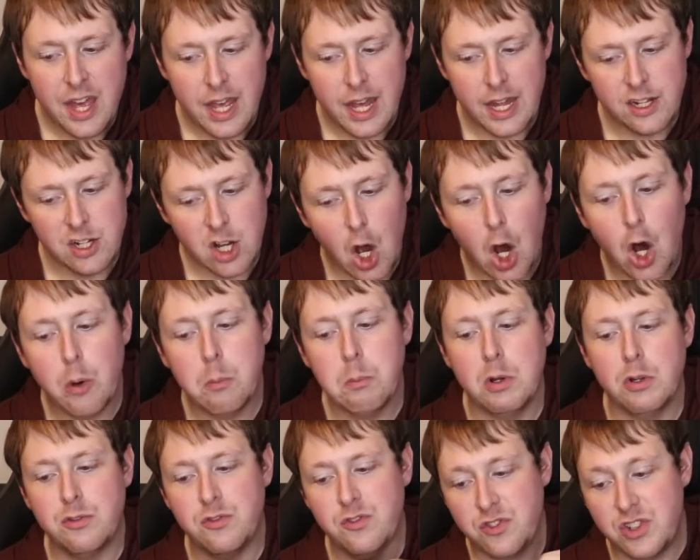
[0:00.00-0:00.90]
And it
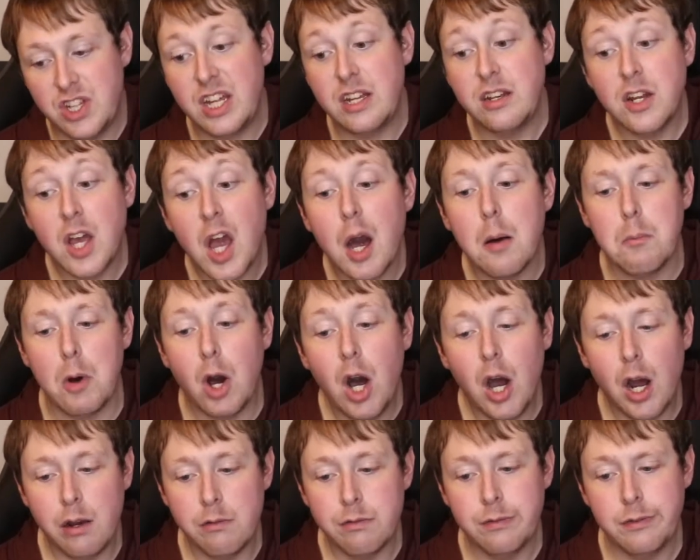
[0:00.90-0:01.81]
almost did come
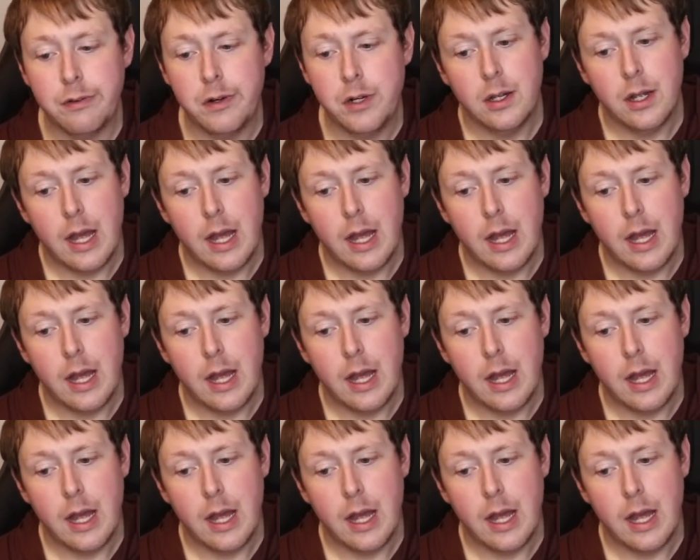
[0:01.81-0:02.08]
off